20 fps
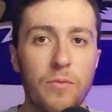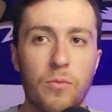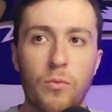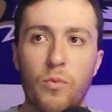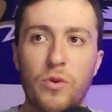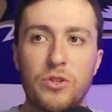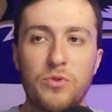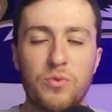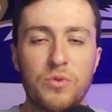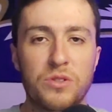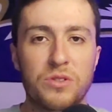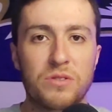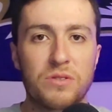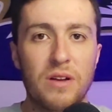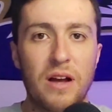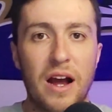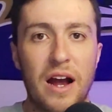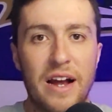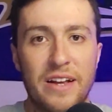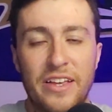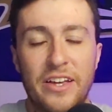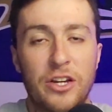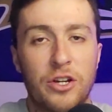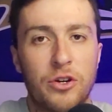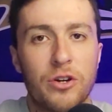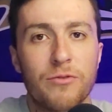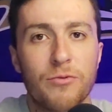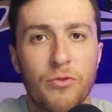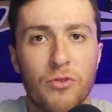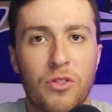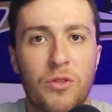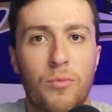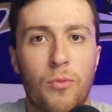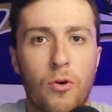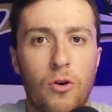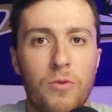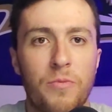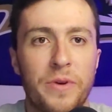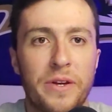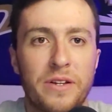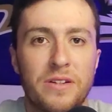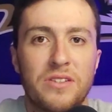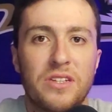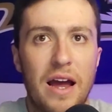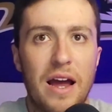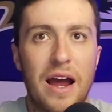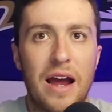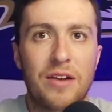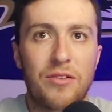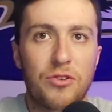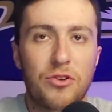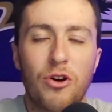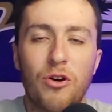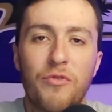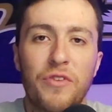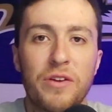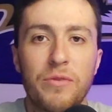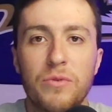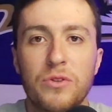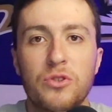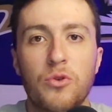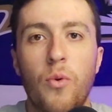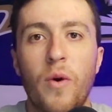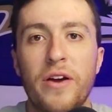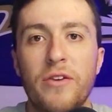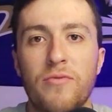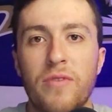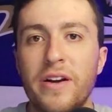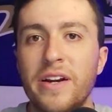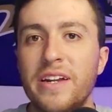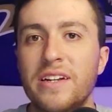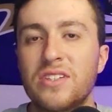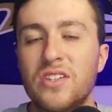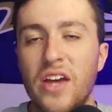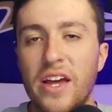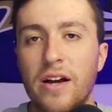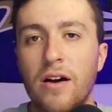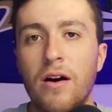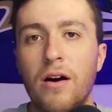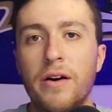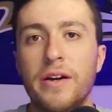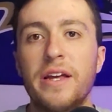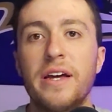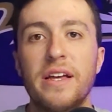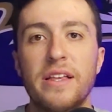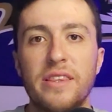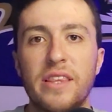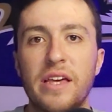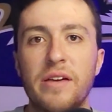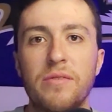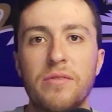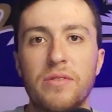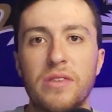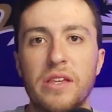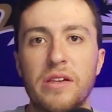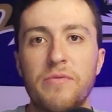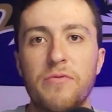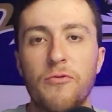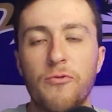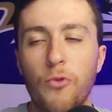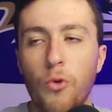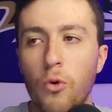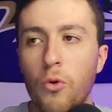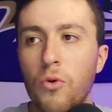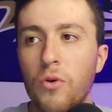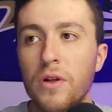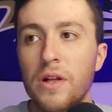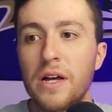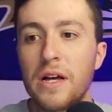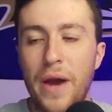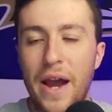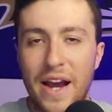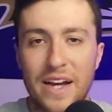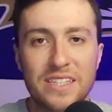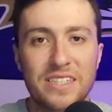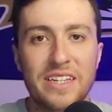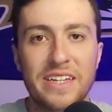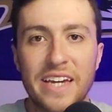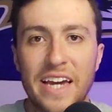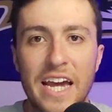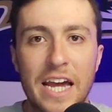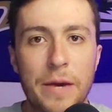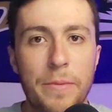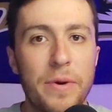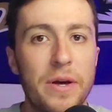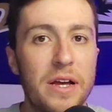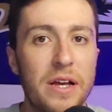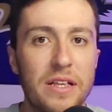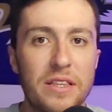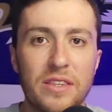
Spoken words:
which was, I think, good for Lamar because I don't know if he was quite ready to take on the full passing game